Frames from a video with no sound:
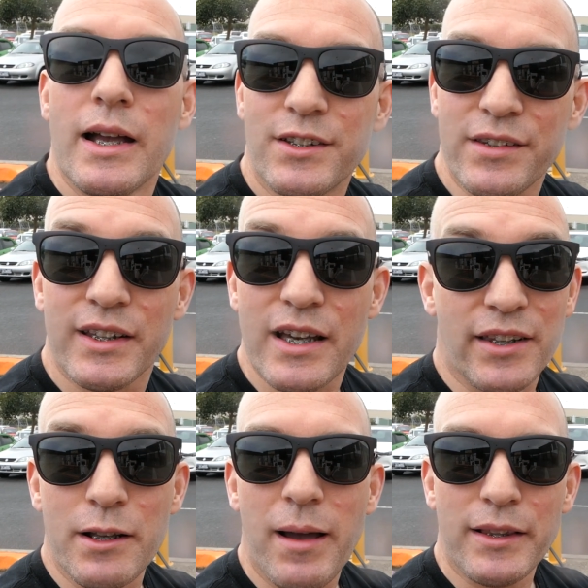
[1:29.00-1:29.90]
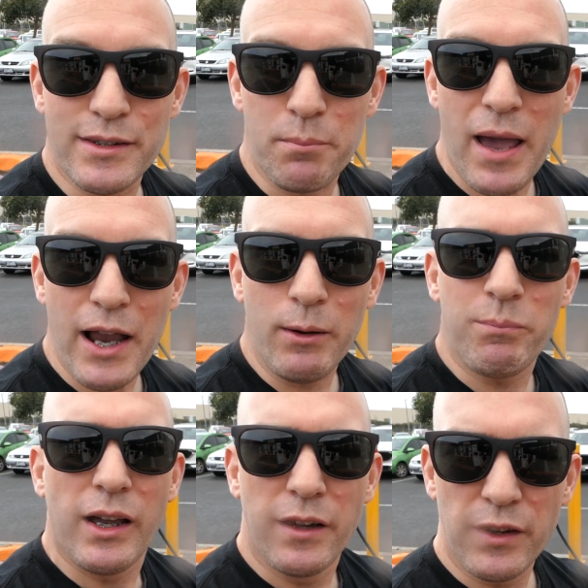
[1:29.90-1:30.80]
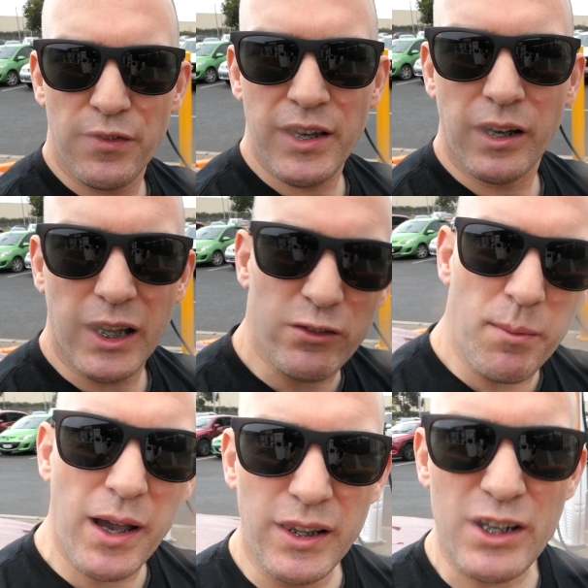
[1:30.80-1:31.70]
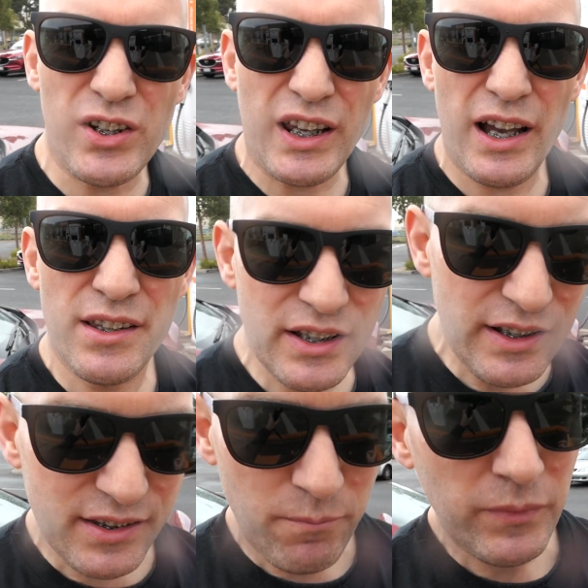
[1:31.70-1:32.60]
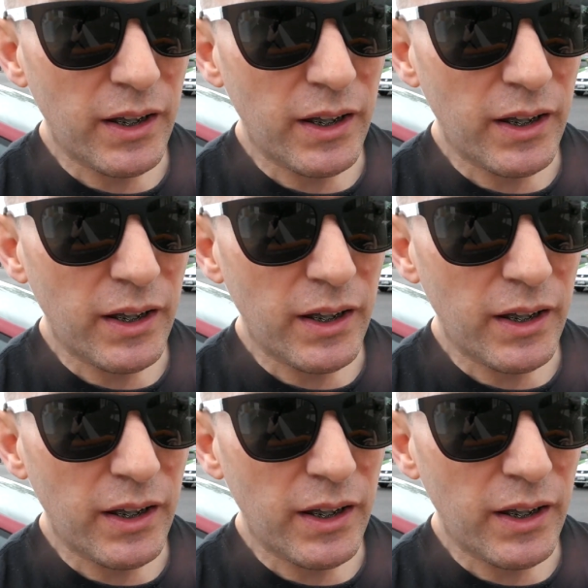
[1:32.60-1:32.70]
Just in case I didn't make this apparent, the thing I love about electric cars is,